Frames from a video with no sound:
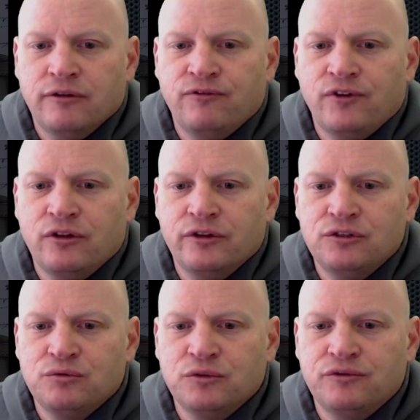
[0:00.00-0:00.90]
and follow
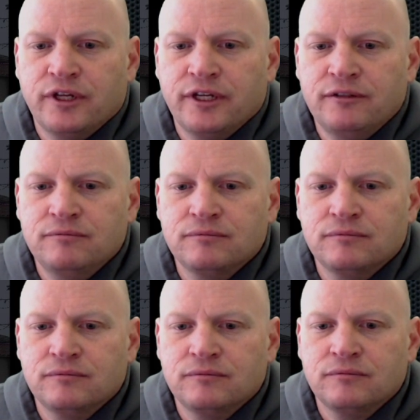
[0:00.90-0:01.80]
this roof line,
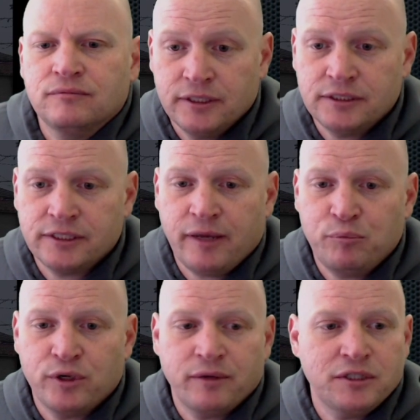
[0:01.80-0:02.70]

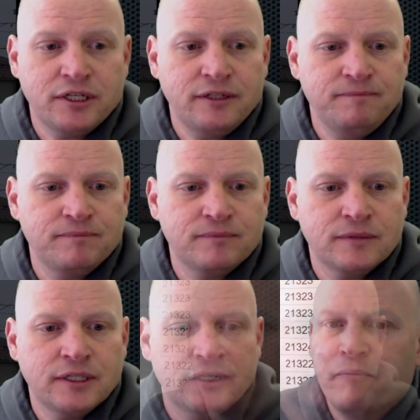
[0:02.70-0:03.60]
escape when I'm done,
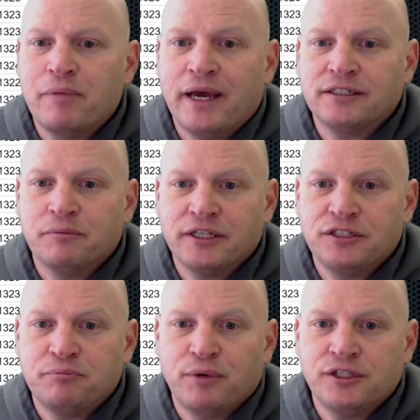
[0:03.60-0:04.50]
back to my
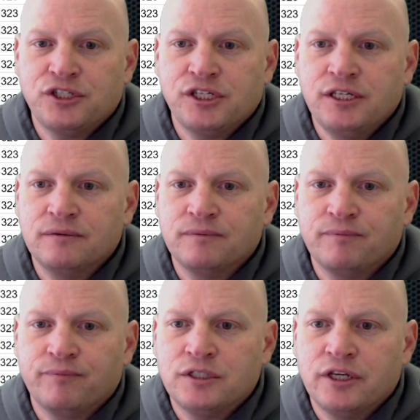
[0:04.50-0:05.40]
spreadsheet,
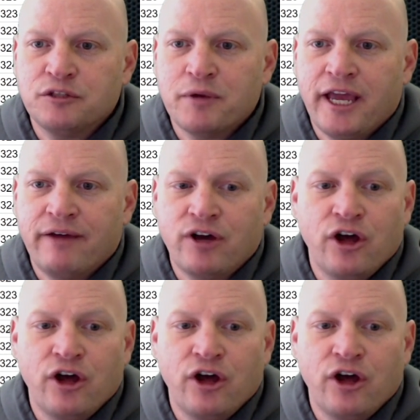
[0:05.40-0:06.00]
which tells me I have